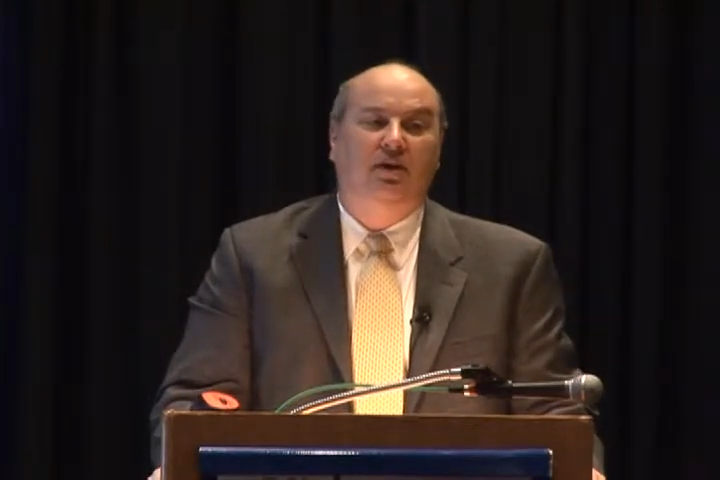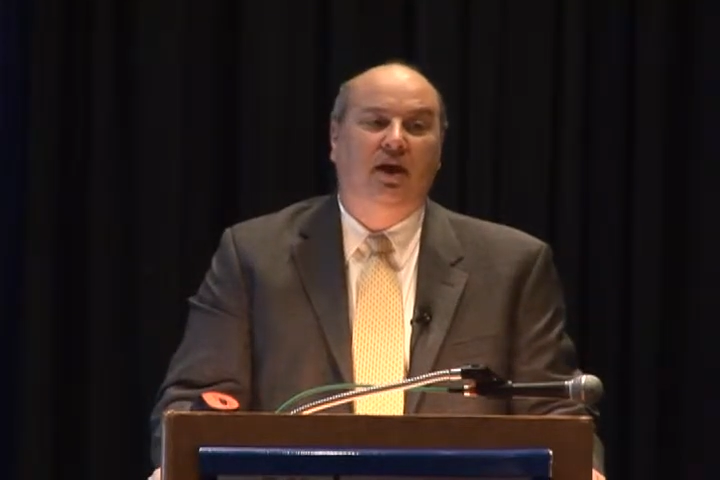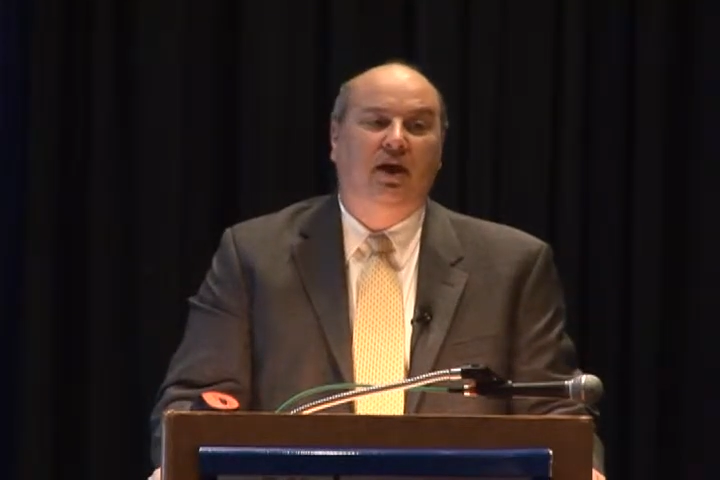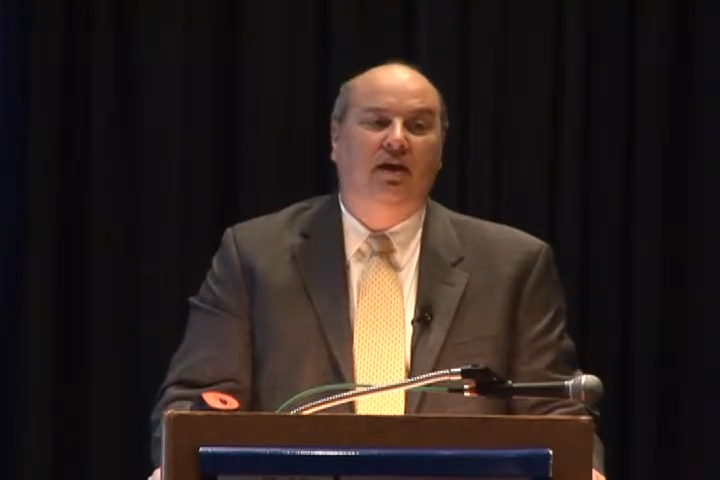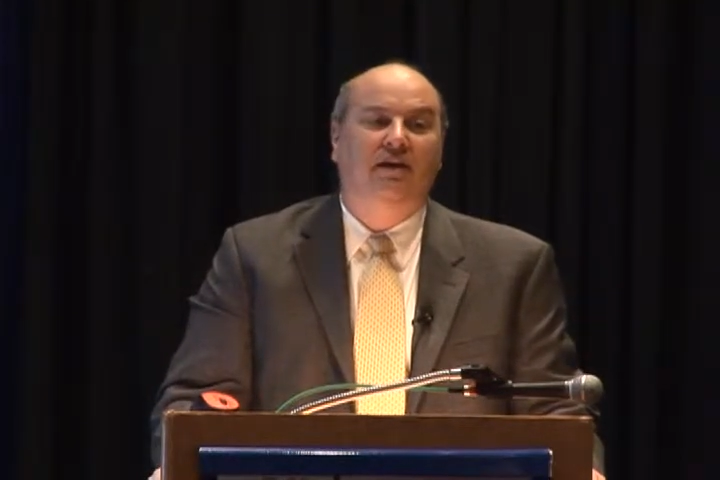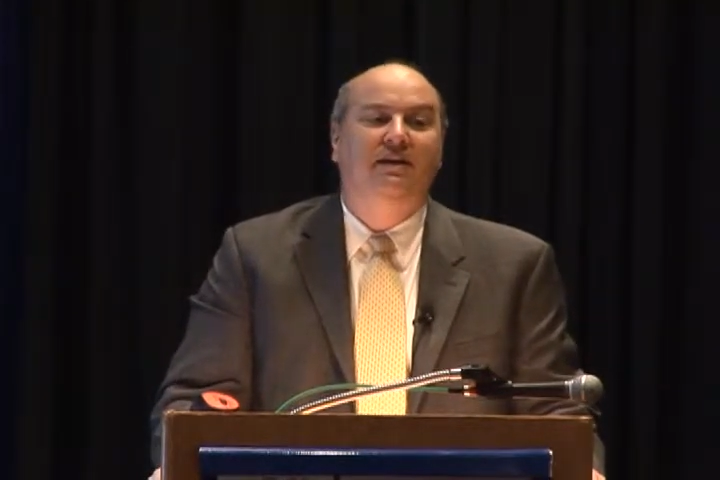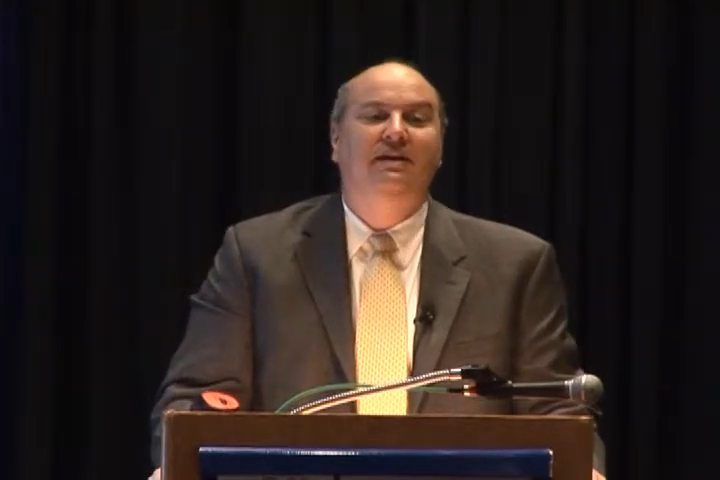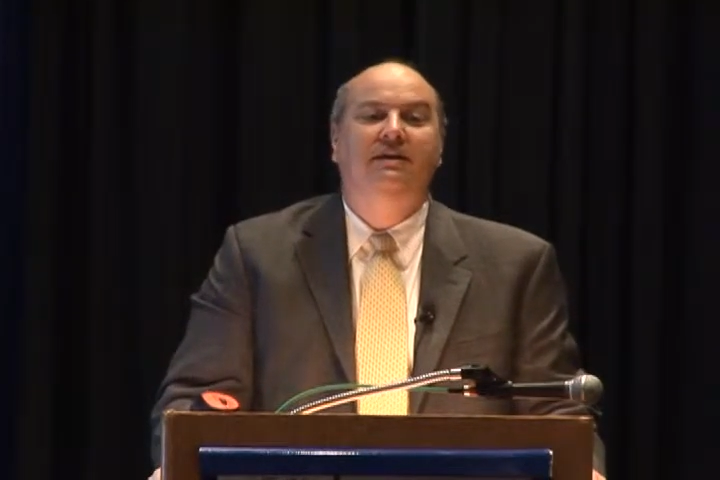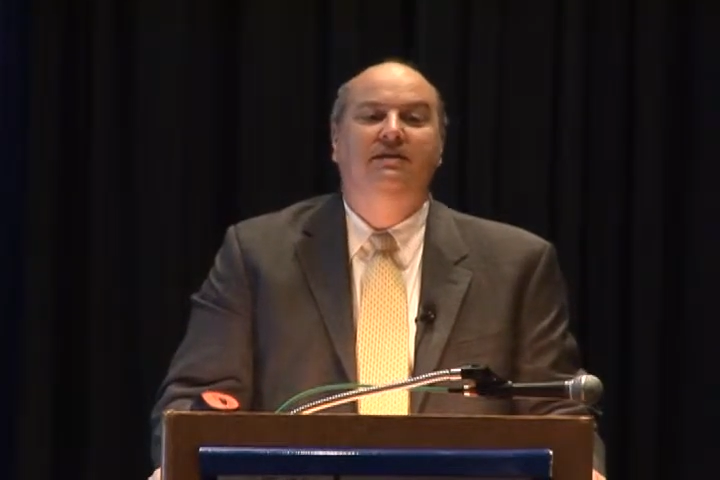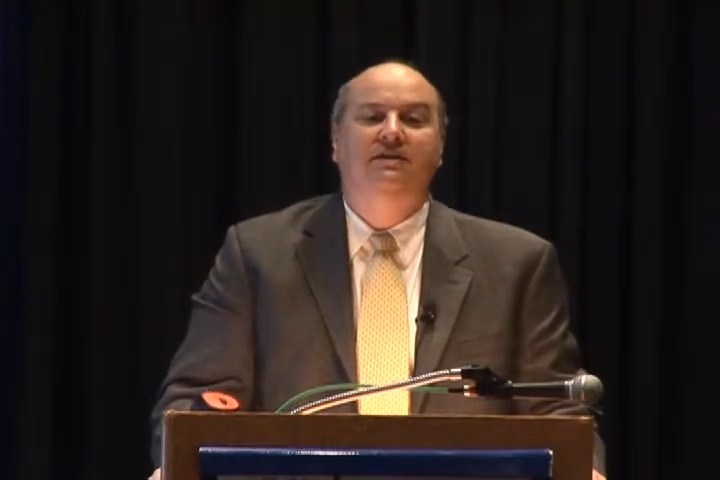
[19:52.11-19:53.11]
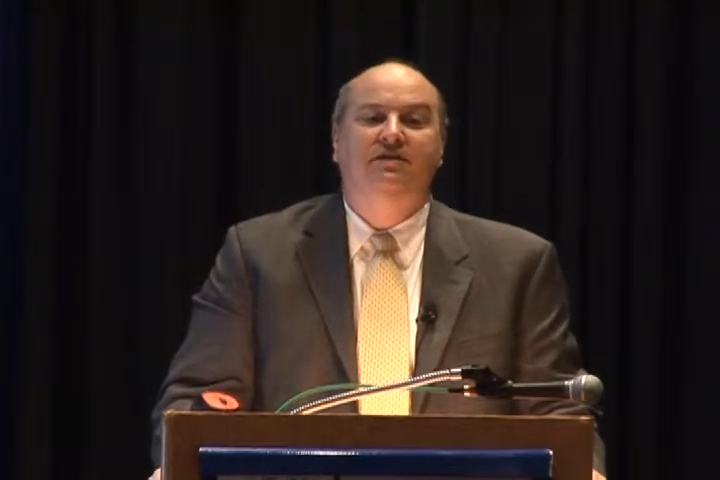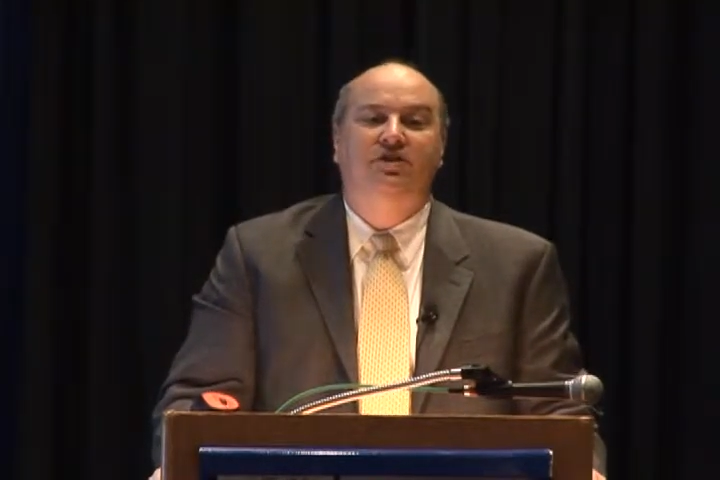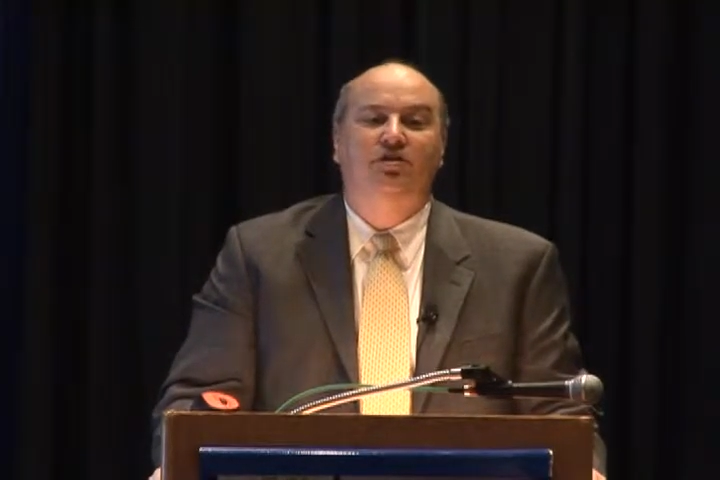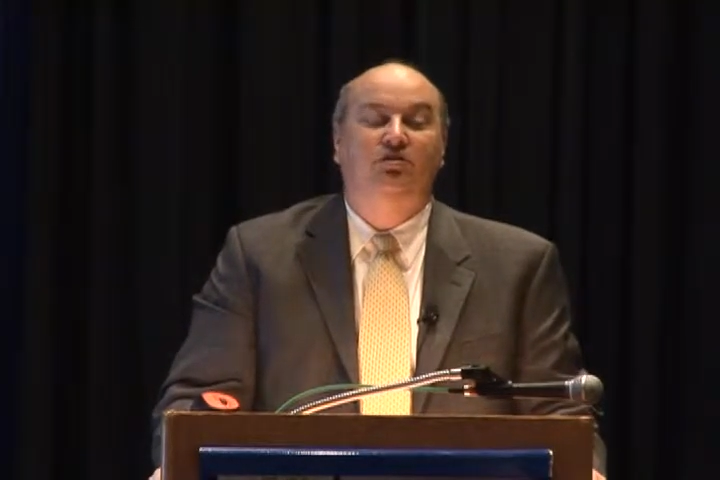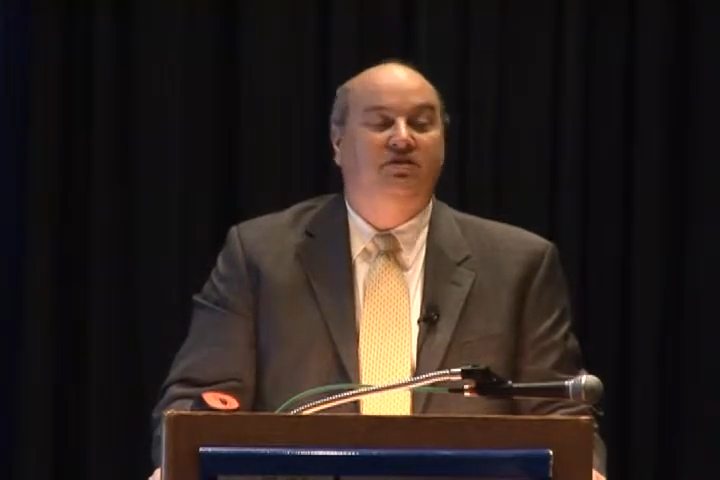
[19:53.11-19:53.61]
a day
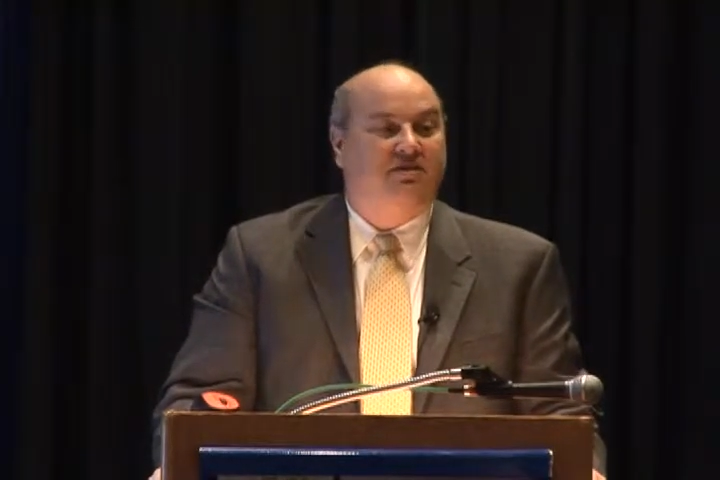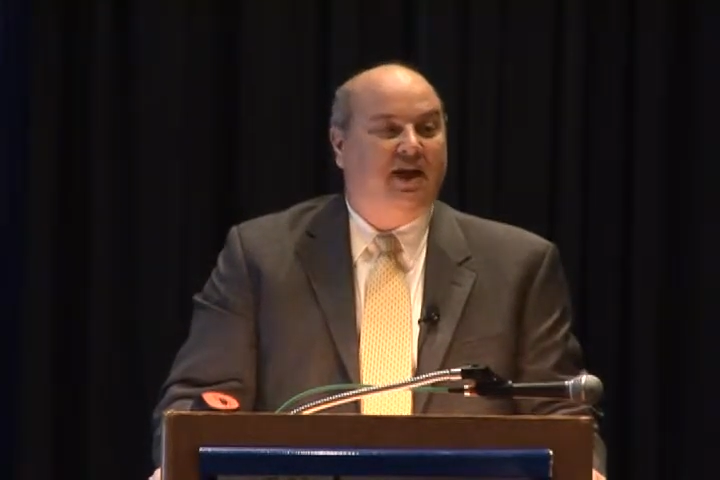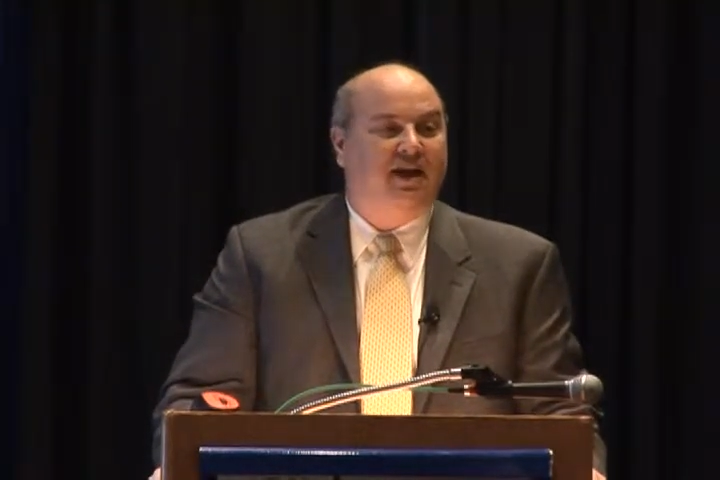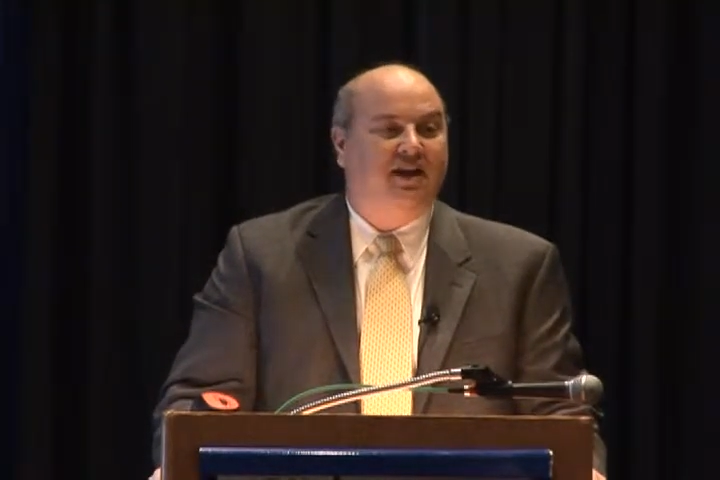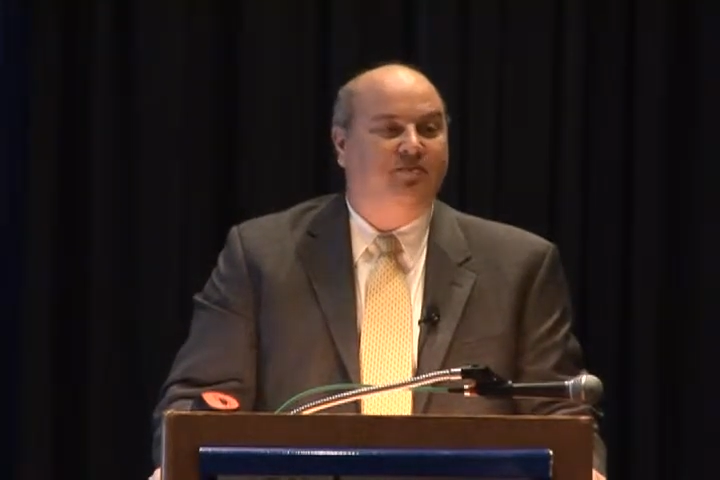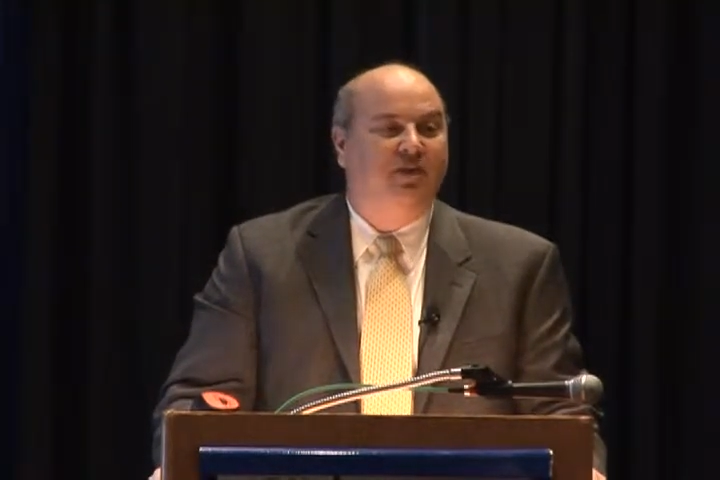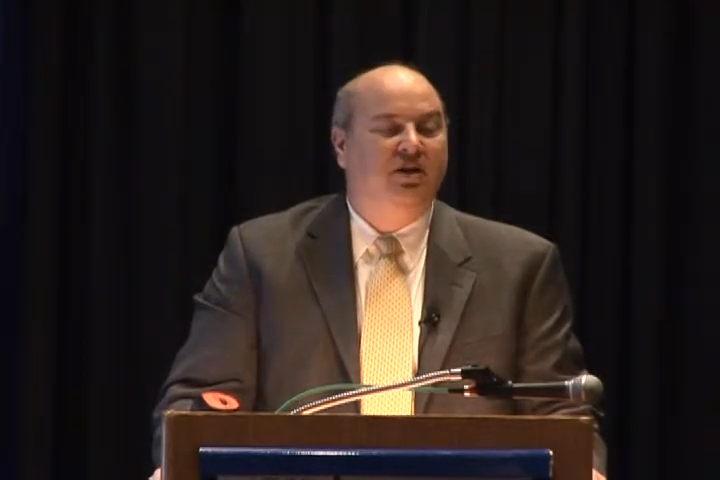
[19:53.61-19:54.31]
to stock it.